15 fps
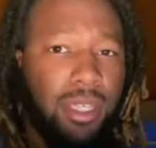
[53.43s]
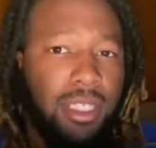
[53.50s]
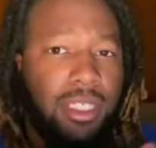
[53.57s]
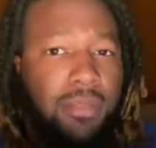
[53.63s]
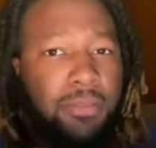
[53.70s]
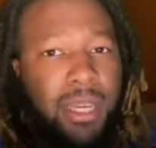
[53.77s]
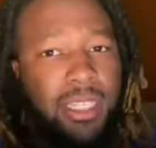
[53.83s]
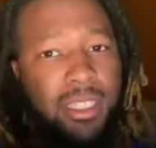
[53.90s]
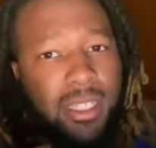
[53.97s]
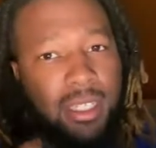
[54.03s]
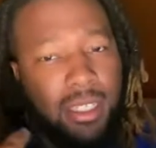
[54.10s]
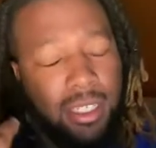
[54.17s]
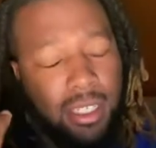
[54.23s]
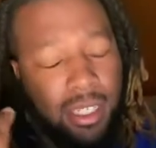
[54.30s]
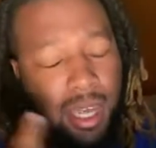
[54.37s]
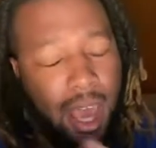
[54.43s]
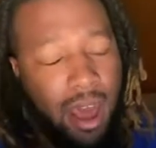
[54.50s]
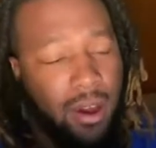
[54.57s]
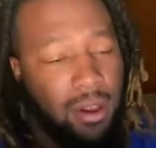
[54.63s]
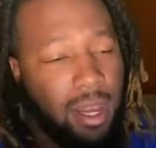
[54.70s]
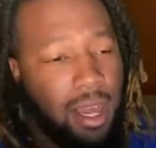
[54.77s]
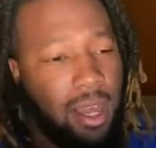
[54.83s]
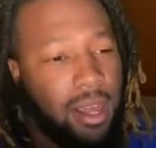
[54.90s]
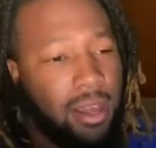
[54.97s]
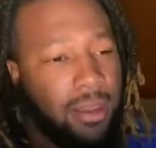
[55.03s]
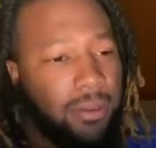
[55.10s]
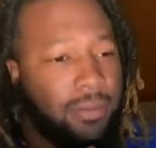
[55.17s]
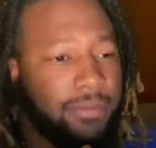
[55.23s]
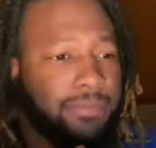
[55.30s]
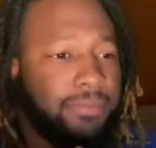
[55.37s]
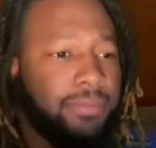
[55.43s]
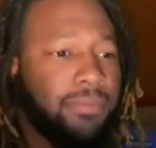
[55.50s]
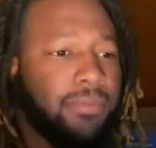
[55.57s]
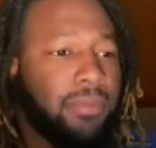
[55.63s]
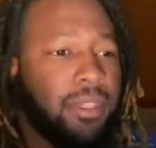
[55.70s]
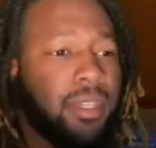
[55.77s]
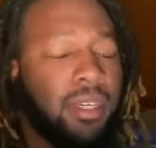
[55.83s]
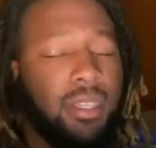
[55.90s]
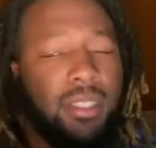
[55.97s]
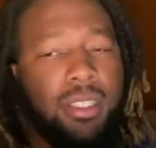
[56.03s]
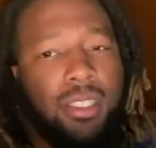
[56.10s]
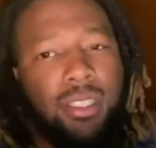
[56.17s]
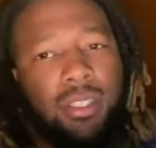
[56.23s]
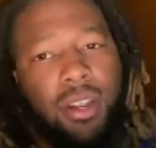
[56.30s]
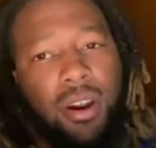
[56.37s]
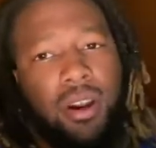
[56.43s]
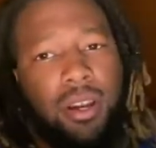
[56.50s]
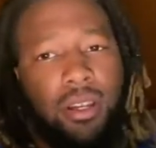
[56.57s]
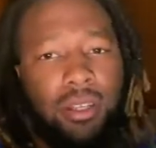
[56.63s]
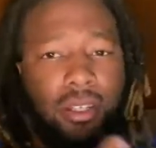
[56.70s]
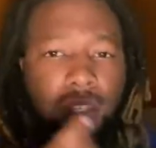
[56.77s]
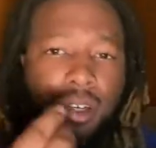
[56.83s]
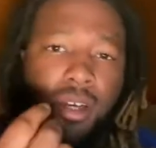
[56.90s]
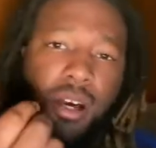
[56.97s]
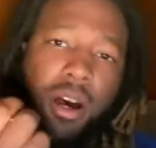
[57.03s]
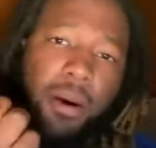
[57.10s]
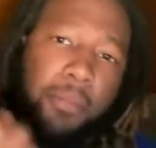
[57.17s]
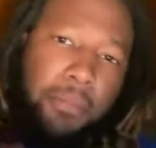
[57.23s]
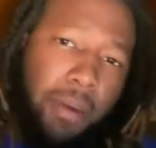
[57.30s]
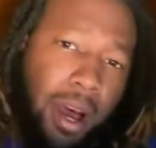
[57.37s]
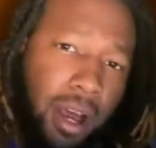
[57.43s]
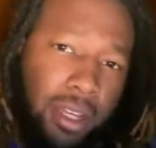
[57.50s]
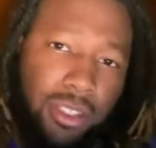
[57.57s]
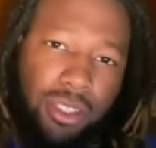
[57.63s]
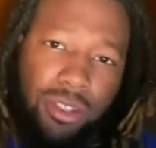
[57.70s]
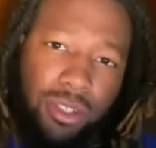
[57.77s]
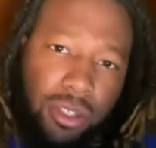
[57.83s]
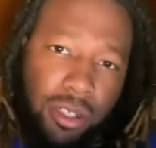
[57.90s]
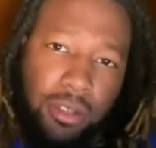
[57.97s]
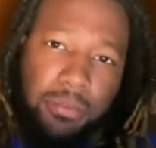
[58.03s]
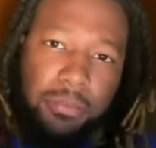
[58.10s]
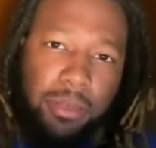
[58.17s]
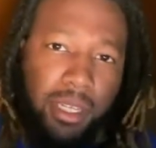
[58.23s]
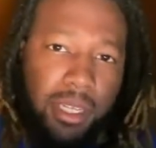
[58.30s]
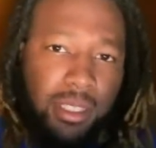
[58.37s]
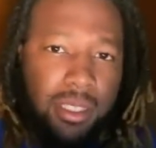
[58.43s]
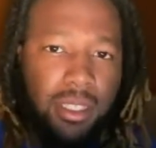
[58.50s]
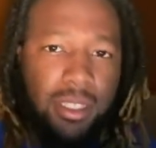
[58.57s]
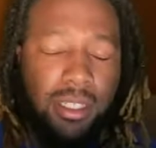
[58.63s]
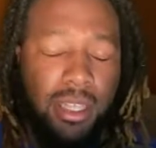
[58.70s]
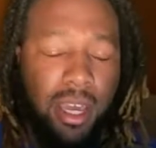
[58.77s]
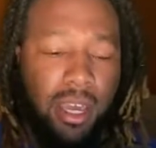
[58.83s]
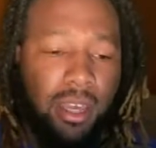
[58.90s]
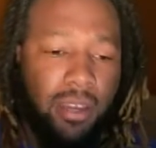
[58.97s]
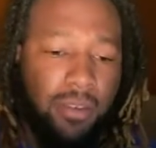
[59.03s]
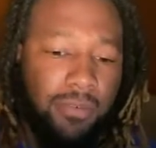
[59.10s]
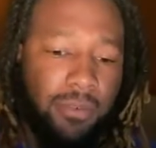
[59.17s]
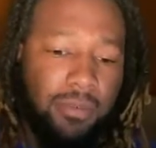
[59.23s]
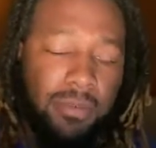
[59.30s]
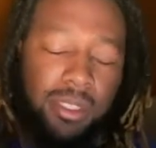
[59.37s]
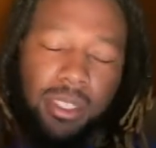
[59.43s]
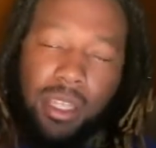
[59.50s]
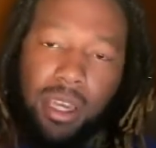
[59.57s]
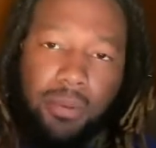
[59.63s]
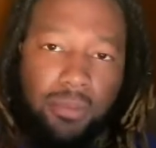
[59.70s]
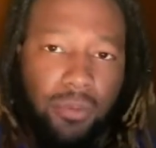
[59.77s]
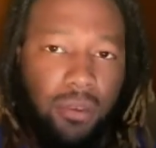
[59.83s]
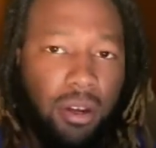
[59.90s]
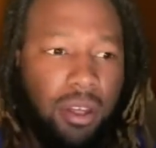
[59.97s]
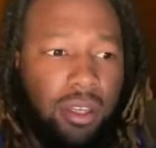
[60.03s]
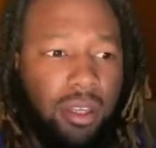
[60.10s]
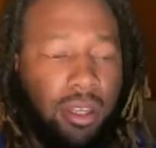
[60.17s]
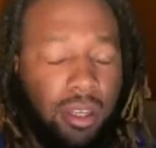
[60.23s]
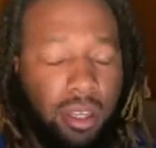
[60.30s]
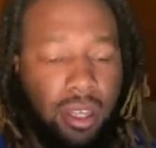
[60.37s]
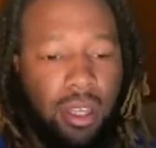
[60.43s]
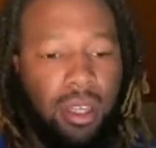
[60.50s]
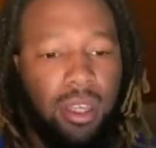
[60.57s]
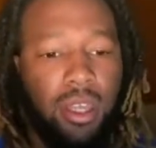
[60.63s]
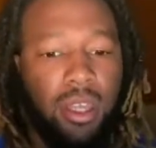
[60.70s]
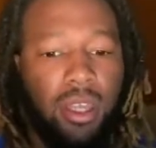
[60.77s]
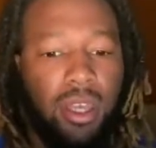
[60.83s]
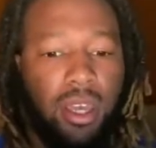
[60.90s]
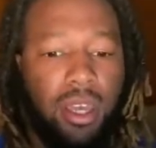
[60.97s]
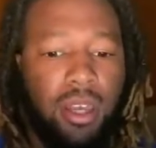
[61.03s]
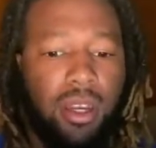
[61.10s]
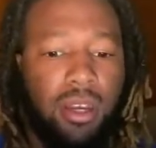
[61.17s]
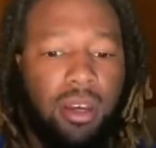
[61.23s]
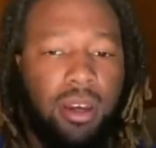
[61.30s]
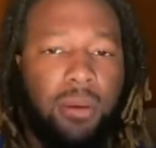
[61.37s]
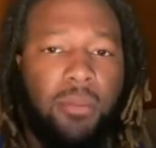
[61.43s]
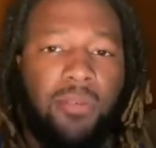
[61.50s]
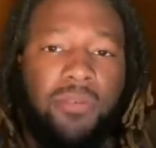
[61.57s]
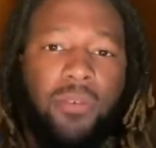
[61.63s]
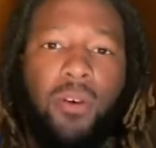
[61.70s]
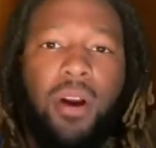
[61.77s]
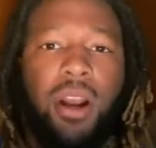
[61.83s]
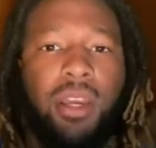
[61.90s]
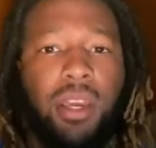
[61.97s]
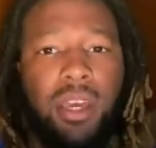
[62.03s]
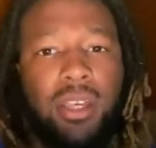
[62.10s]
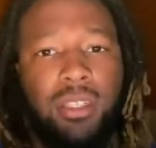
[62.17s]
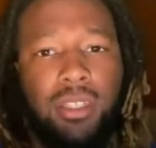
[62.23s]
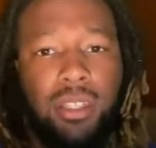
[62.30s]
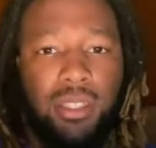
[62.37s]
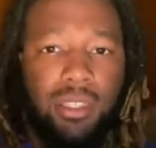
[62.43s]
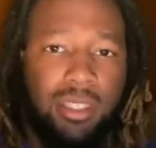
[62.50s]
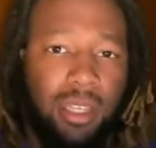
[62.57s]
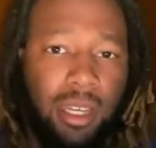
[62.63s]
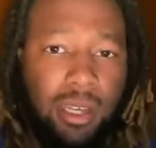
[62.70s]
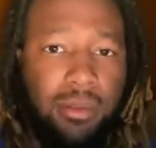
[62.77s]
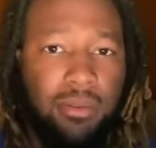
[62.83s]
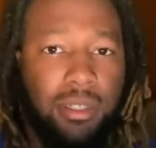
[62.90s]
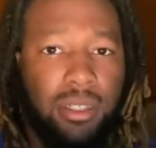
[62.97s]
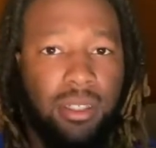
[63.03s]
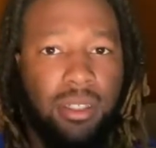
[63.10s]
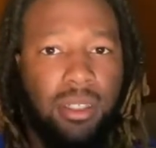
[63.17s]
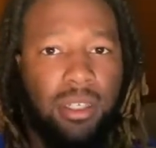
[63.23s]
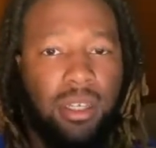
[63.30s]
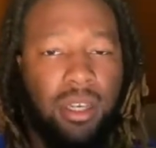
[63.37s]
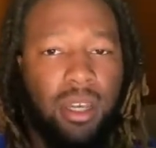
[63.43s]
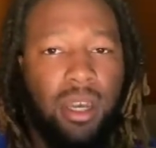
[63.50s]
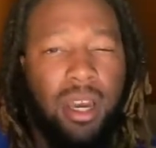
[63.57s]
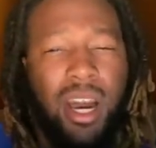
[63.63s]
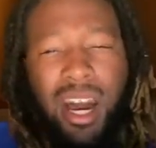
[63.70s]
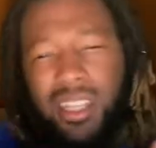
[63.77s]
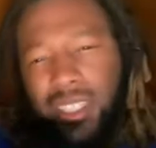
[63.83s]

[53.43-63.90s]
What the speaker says: is basically just an outline to starting a box truck business, like from step one. And before I get into the steps, I just